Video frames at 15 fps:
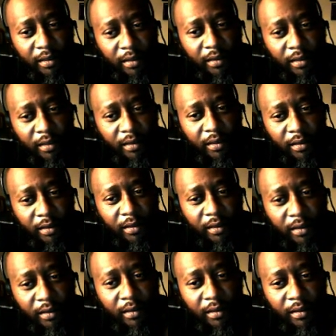him change his mind?
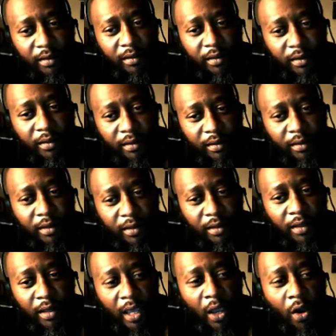He got arrested.
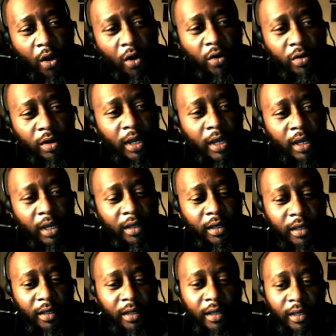That's what made him change
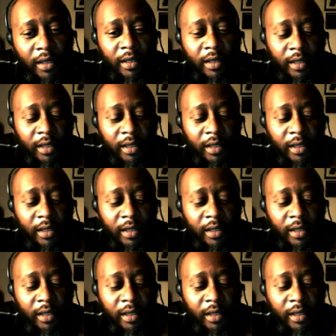his mind.